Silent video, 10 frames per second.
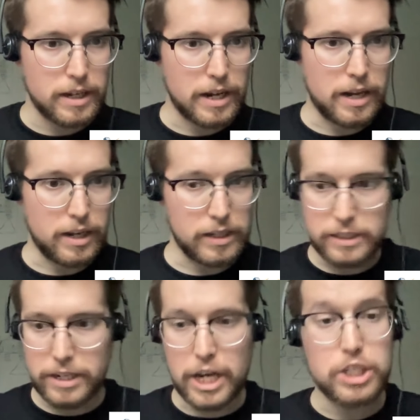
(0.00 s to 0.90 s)
uh,
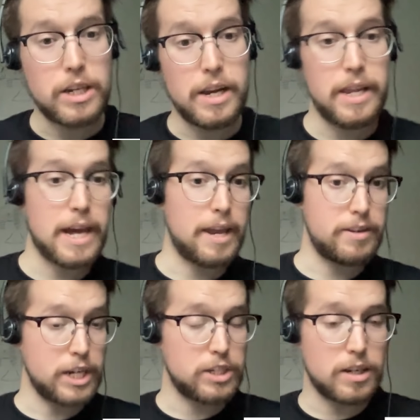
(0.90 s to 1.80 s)
internationally
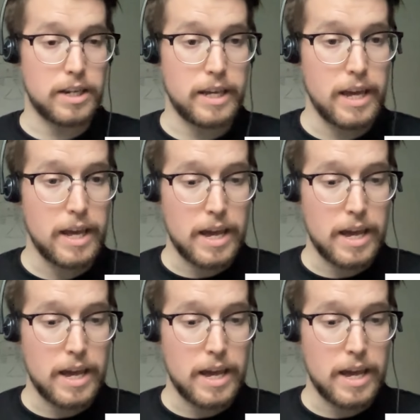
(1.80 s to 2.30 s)
and nationally,